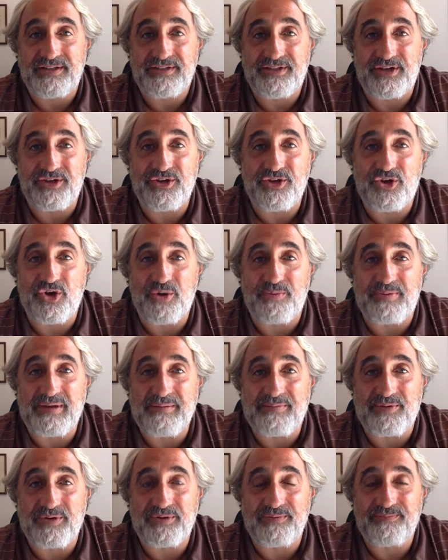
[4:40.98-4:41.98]
There you go,
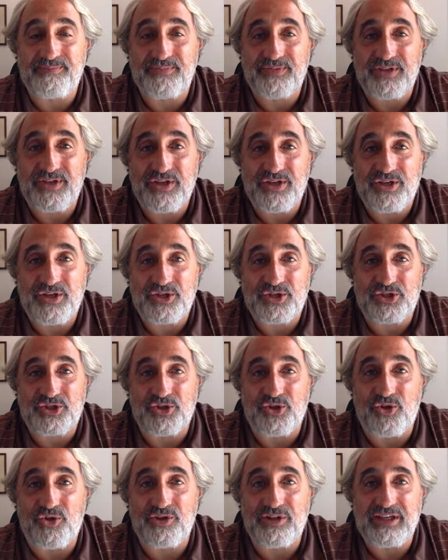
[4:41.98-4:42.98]
people.
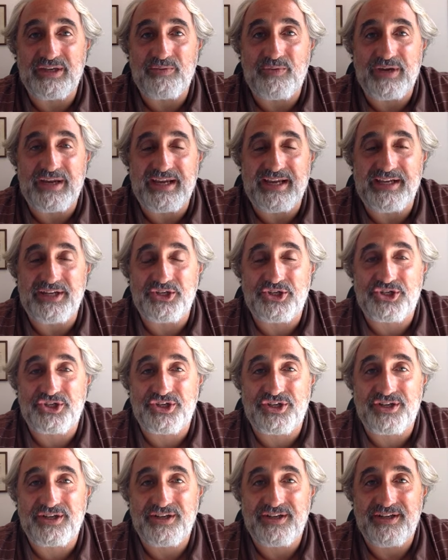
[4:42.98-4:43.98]
Slowly we
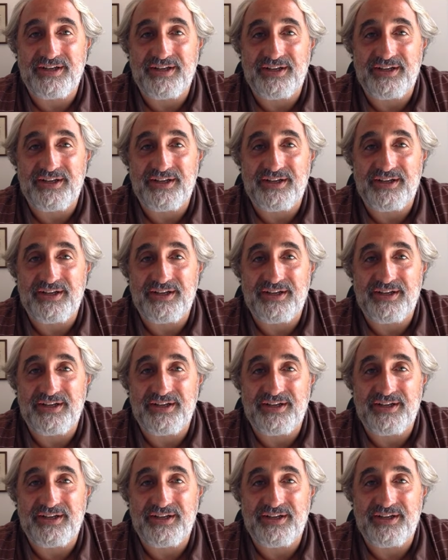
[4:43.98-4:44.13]
inch